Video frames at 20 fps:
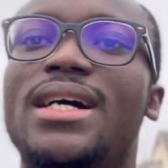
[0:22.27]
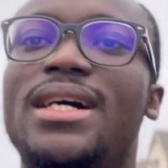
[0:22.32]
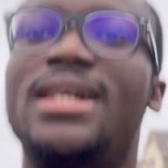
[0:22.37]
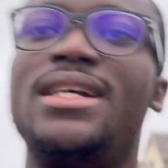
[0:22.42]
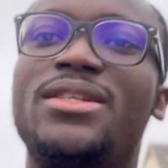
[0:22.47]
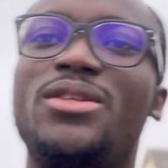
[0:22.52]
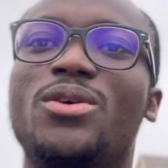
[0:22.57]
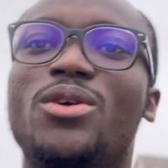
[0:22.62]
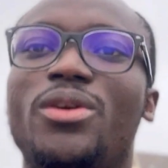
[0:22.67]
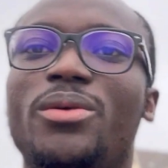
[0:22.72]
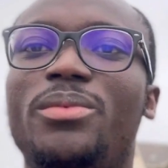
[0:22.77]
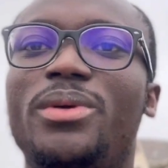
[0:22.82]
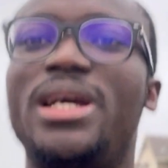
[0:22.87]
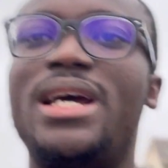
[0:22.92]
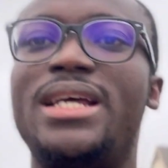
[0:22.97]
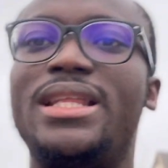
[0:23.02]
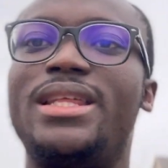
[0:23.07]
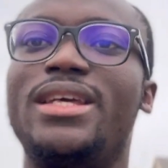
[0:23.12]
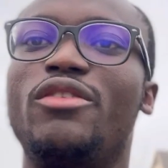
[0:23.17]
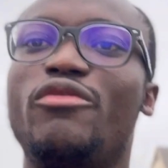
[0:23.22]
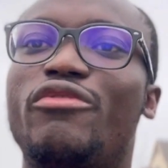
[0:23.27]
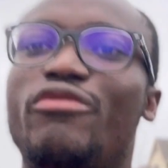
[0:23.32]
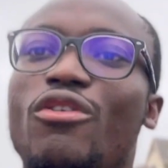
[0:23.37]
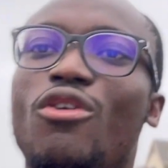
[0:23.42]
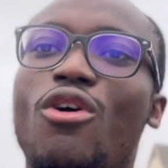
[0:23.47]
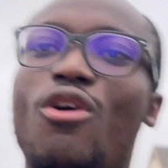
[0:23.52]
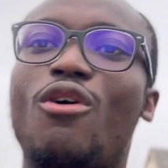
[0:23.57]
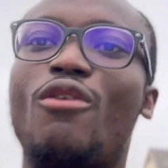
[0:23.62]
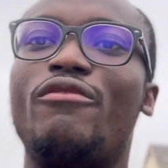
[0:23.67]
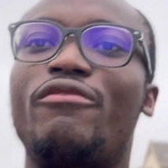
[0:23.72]
It's going to be, I think, 4
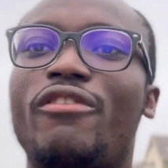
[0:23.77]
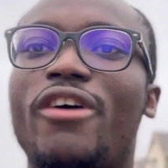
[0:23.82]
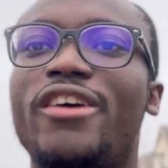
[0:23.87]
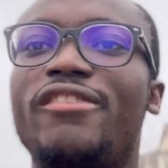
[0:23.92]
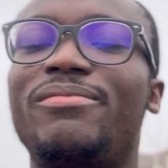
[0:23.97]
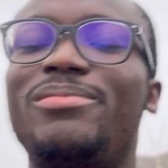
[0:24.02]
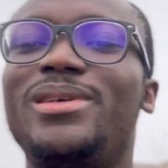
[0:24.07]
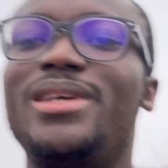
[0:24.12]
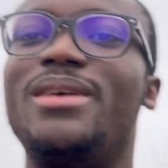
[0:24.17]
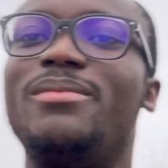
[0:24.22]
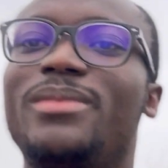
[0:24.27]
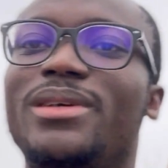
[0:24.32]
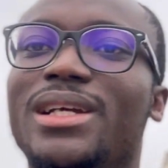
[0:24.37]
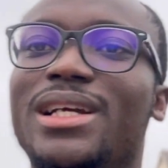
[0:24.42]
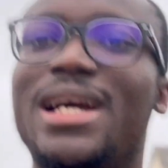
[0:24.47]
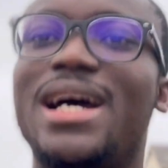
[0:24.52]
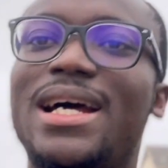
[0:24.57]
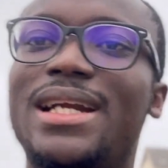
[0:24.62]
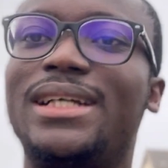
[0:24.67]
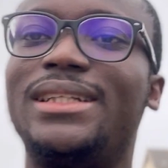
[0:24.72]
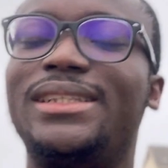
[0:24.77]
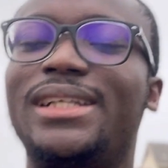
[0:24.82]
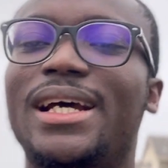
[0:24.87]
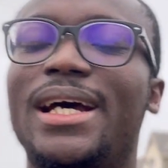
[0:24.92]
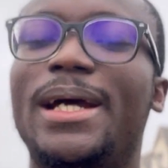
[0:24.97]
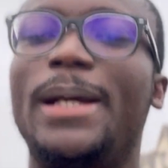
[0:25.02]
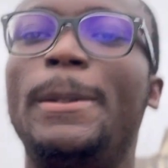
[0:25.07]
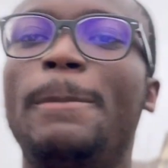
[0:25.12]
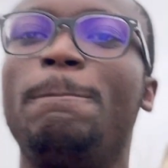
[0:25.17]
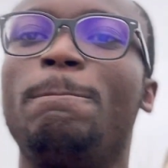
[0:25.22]
or 5 p.m. in Ghana
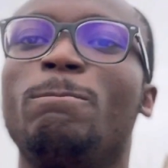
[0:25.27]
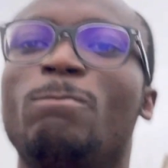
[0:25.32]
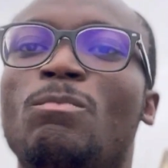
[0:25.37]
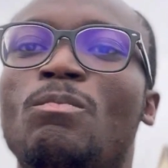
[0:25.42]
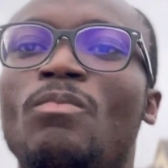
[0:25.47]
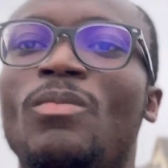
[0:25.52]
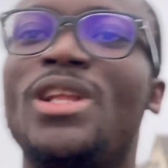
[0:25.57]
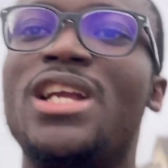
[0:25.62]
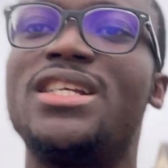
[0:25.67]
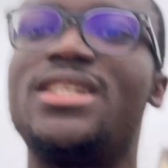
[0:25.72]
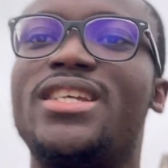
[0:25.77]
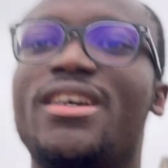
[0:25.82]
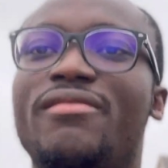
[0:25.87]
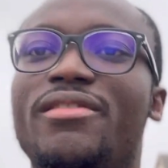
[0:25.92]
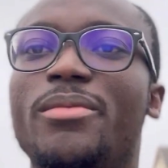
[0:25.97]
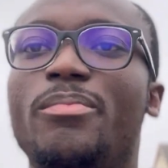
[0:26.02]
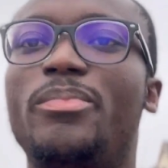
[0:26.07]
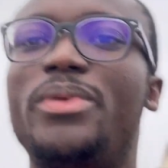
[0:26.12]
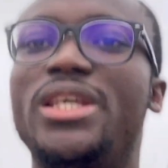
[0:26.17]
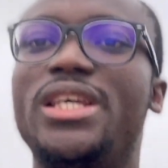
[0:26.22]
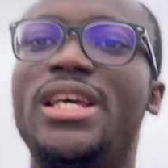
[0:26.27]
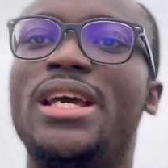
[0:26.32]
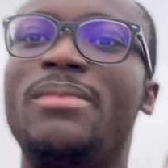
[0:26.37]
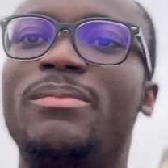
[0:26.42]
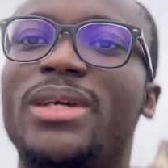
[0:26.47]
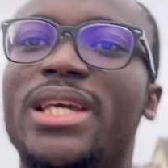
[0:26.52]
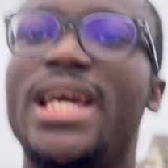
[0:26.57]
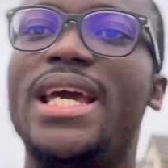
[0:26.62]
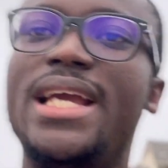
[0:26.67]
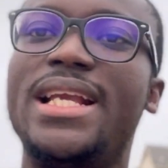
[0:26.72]
time, 7 p.m.
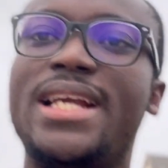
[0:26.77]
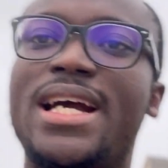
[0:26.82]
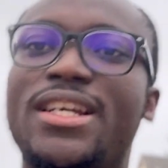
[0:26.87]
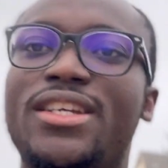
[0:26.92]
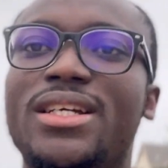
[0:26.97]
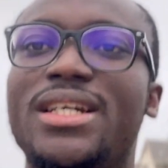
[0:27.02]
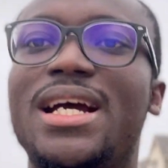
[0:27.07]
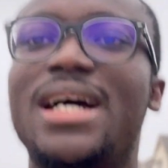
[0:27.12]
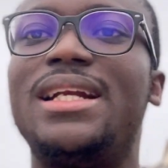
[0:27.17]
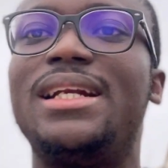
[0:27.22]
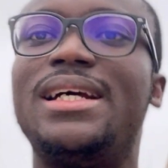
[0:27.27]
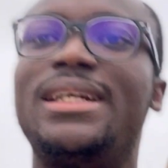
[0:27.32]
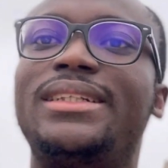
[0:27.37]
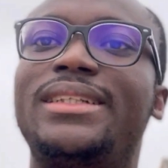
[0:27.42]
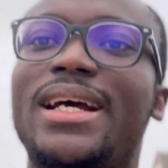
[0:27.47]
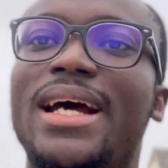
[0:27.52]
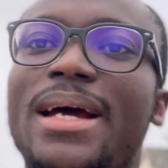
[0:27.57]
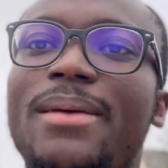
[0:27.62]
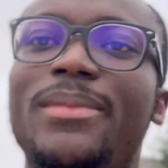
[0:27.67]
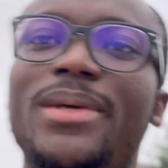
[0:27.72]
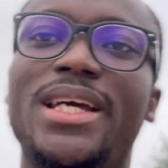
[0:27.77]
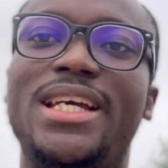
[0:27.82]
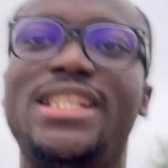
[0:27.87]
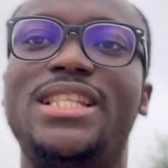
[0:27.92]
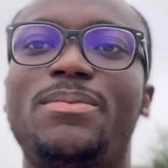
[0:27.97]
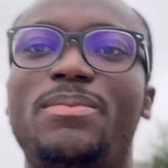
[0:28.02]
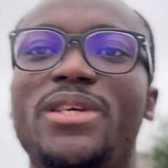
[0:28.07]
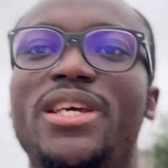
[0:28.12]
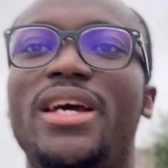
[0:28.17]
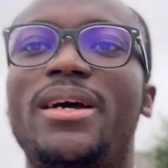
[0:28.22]
Kenya, Uganda time,
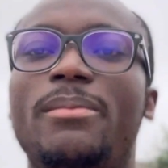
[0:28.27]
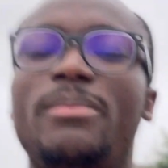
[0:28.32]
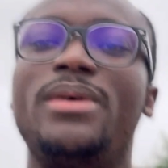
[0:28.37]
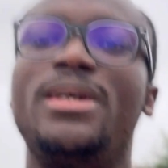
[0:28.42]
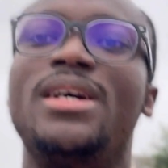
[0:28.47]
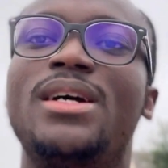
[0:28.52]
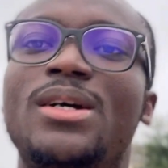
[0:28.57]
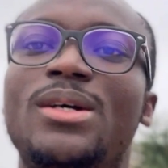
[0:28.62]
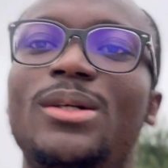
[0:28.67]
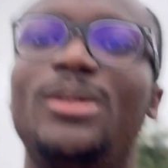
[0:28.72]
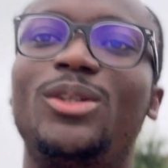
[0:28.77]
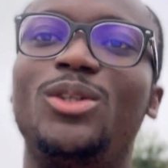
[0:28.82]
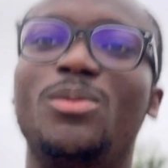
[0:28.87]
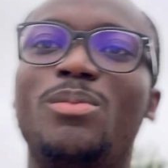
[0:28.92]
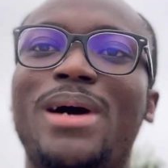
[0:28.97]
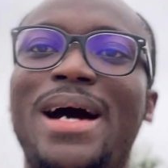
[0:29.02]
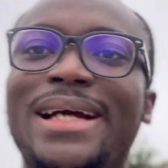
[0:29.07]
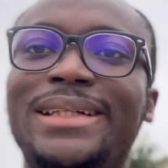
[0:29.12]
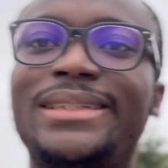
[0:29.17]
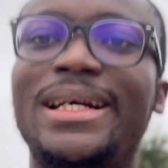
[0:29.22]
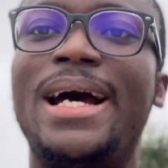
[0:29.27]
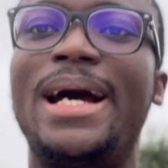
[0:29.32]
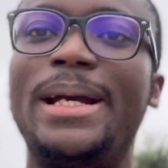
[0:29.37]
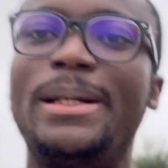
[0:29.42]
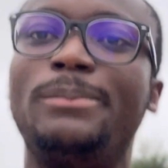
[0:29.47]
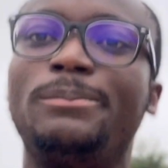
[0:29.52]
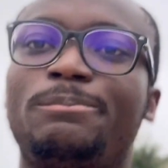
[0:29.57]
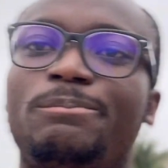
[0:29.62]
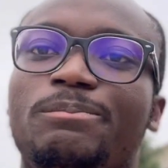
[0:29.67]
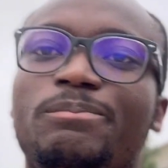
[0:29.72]
8 p.m. Dubai
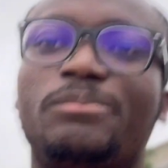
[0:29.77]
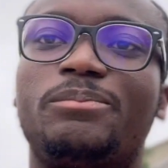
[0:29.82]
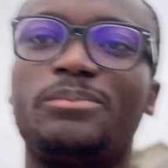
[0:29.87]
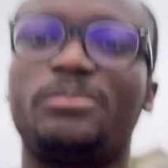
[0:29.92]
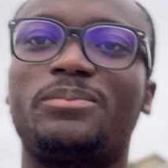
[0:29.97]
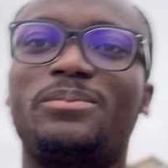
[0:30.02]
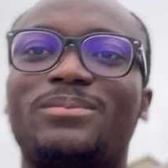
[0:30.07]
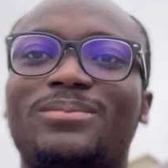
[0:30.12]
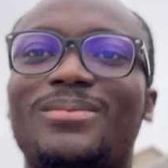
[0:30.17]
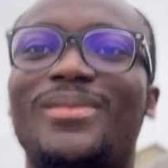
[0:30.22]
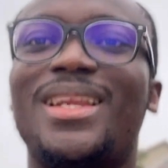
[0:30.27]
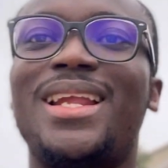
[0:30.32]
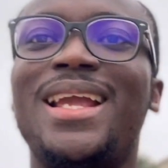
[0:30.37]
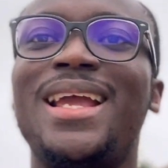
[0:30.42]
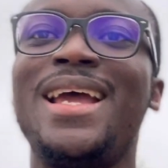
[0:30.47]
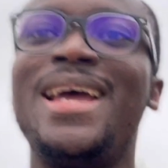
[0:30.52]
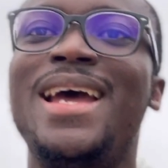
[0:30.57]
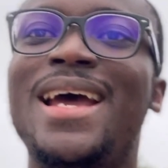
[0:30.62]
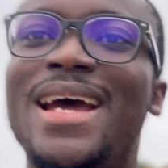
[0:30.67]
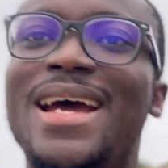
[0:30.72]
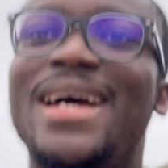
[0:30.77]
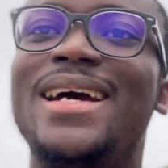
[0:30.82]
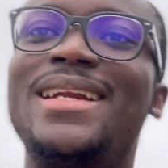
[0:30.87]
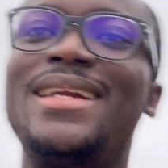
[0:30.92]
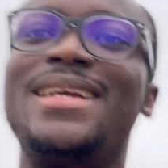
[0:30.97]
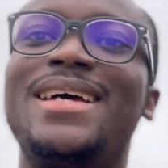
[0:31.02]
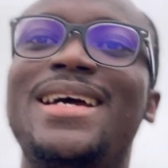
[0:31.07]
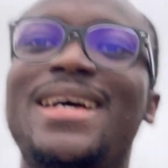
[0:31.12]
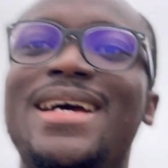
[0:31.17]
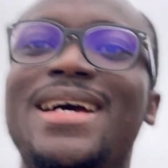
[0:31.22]
time.
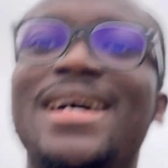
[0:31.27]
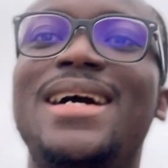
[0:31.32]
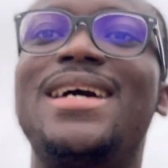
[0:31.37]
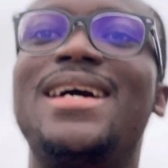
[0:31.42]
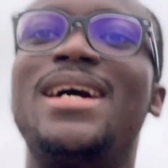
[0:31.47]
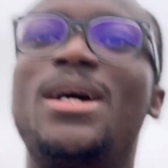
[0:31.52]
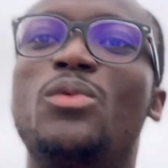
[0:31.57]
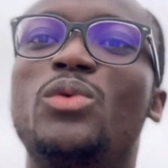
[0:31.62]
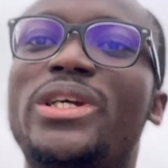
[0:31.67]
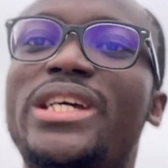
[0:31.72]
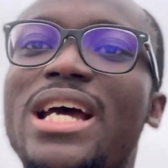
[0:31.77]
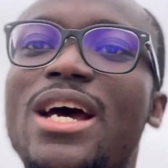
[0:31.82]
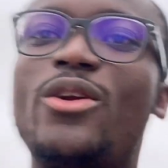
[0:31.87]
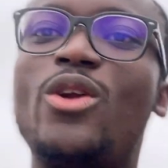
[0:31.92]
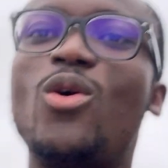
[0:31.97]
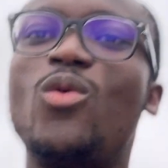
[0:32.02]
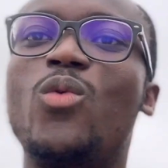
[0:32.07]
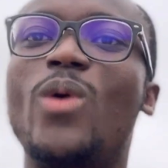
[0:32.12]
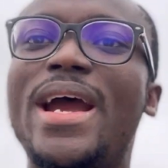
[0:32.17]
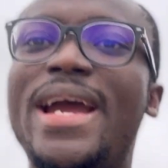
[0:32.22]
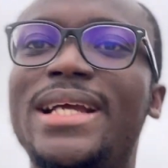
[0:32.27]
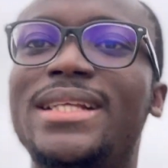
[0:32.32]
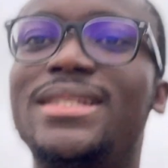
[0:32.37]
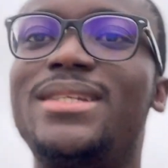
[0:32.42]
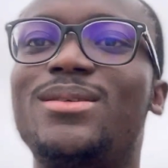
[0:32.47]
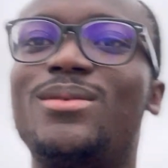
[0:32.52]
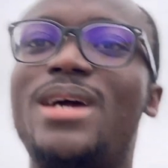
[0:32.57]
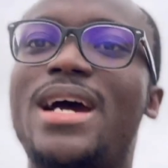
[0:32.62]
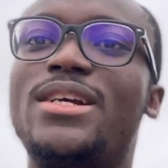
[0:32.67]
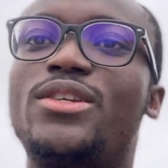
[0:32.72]
And we cannot wait,
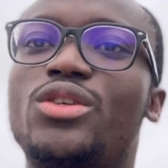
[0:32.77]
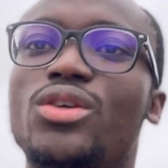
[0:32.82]
right?